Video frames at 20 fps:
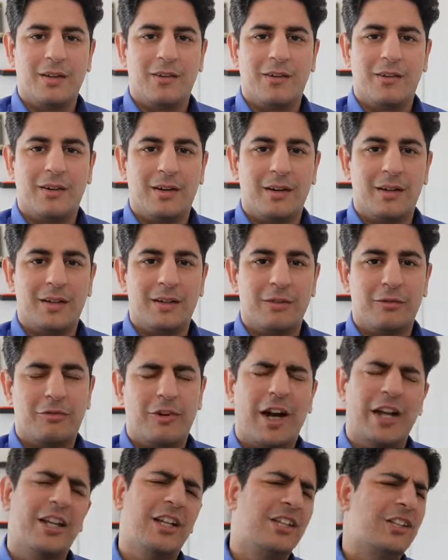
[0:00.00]

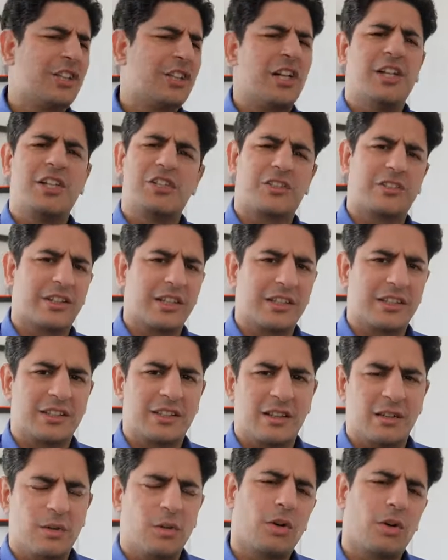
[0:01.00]
Financially
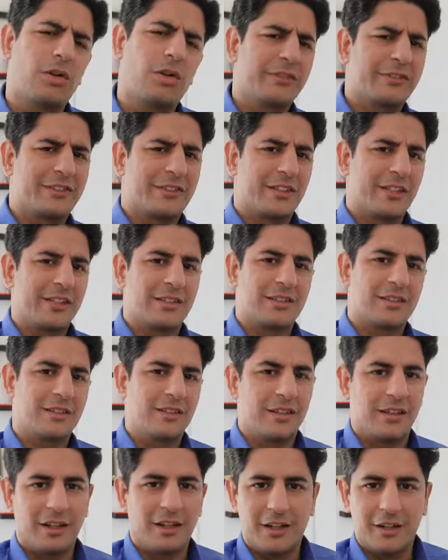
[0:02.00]
stress, lot of stress
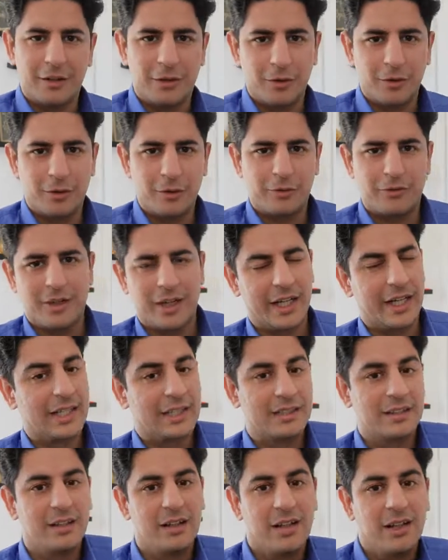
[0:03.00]
related to
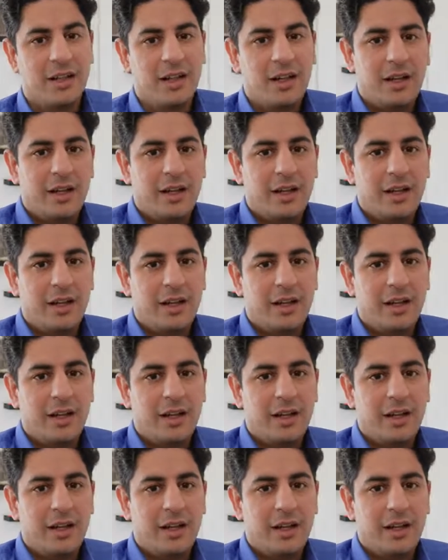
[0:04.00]
finance.